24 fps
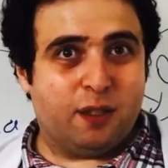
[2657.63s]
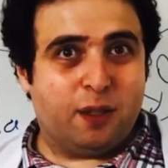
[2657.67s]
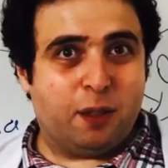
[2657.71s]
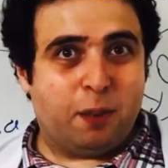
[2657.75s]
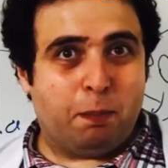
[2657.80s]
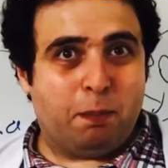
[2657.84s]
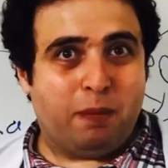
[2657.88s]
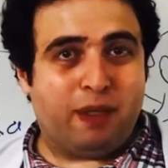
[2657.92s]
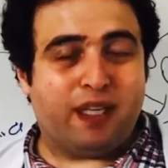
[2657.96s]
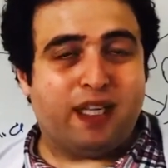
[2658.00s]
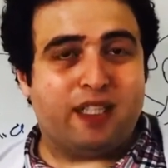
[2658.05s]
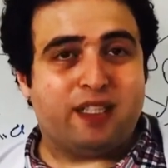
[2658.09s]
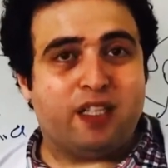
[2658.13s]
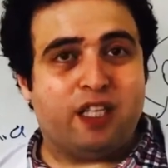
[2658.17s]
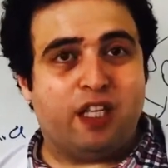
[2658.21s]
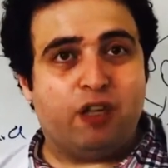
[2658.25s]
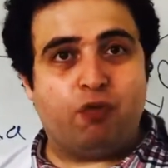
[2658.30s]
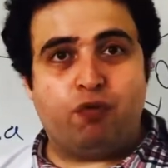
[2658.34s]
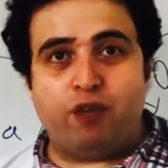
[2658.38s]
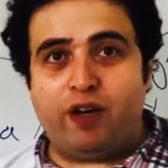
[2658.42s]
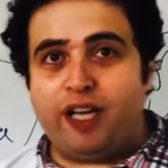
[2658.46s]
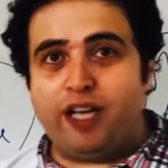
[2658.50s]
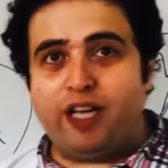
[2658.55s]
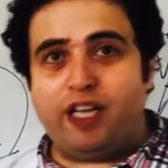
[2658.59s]
Because if
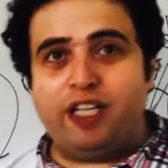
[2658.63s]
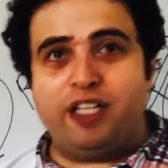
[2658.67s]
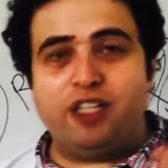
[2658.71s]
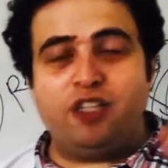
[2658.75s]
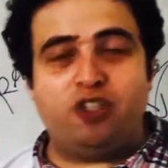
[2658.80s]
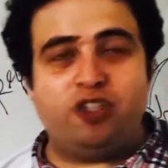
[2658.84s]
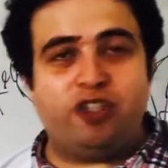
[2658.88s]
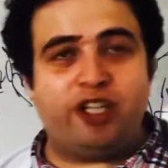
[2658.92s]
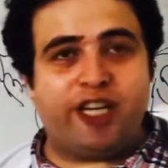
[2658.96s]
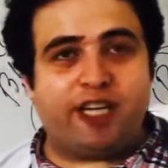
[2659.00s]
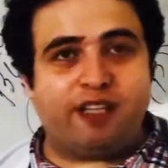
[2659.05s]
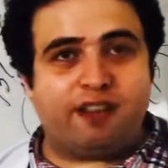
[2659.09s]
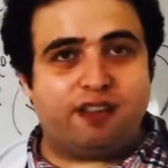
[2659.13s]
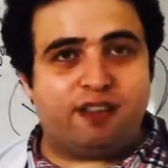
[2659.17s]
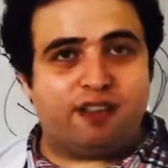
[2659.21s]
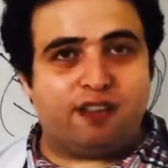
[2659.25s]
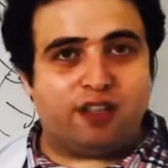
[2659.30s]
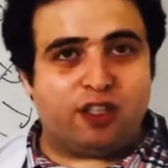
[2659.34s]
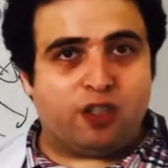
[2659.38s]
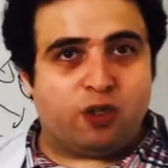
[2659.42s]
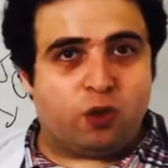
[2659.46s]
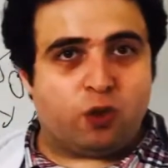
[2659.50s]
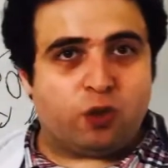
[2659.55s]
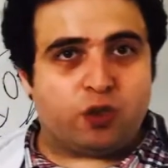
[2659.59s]
I injected
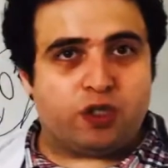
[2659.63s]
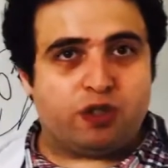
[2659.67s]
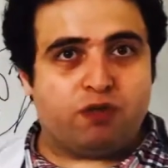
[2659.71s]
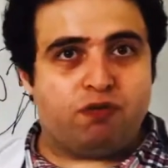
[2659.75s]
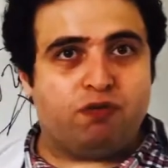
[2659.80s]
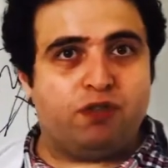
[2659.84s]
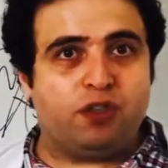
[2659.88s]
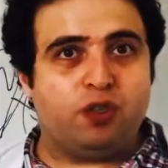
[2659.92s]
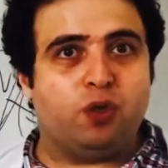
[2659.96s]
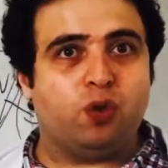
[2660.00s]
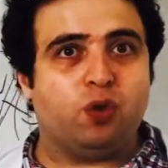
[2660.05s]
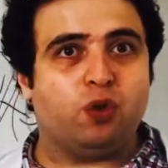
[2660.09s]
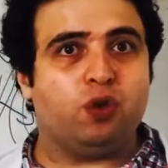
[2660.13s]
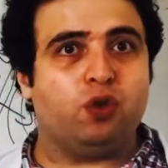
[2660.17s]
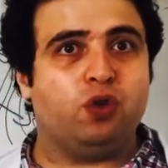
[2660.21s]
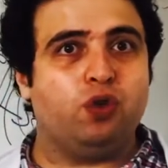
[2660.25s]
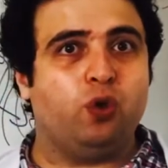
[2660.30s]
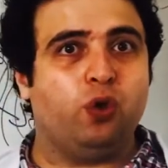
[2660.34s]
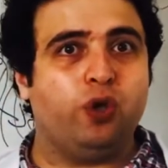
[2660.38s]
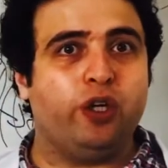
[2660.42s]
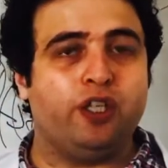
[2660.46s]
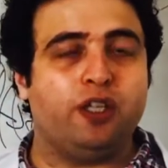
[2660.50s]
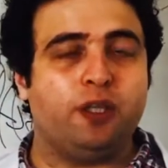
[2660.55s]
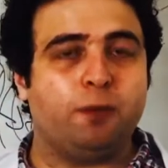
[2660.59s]
digoxin without
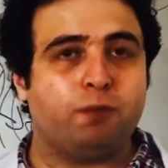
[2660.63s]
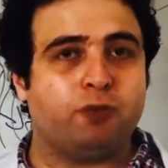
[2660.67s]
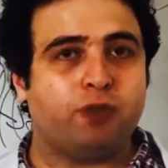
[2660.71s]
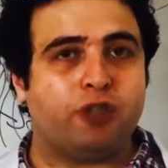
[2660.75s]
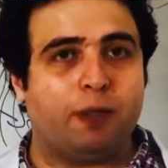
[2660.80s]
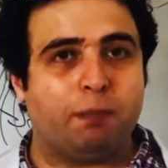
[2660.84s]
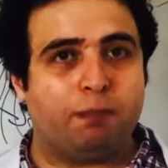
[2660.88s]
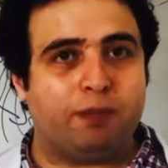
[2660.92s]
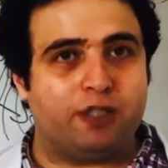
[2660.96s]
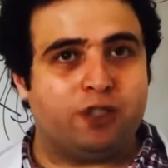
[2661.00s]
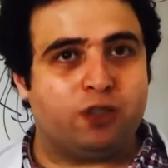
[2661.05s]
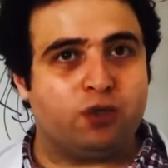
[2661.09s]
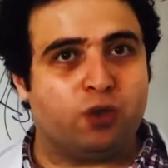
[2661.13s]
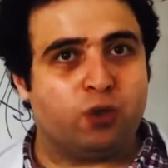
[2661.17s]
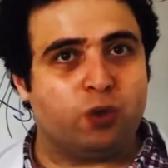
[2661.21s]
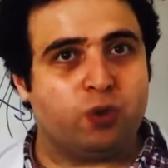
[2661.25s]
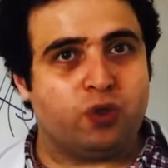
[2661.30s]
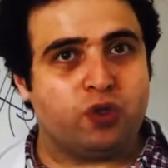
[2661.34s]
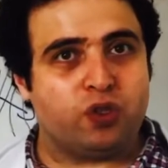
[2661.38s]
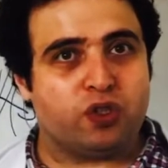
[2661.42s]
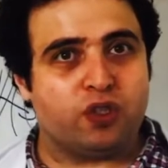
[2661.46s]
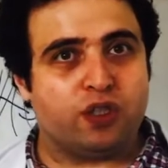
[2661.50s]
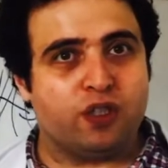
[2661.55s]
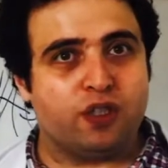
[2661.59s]
knowing the proper
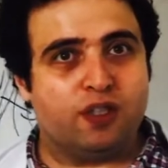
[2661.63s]
dose,